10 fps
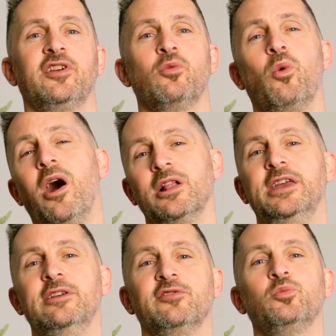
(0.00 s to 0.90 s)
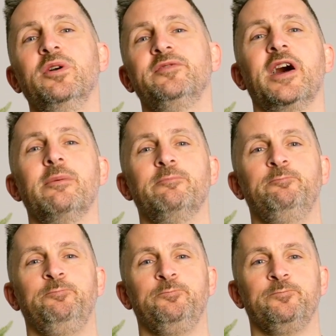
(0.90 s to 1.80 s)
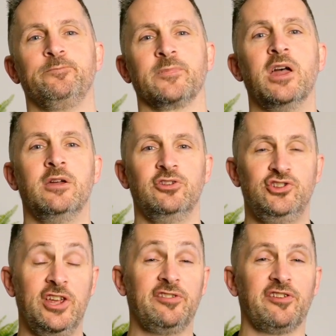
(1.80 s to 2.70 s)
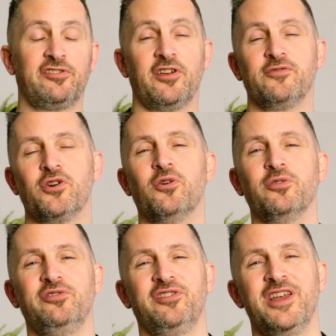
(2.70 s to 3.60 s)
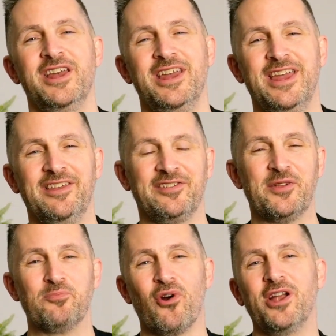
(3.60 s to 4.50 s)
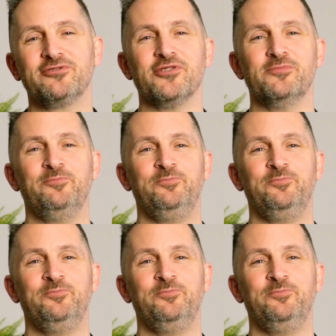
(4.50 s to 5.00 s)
while he is with them." Jesus, of course, is the bridegroom.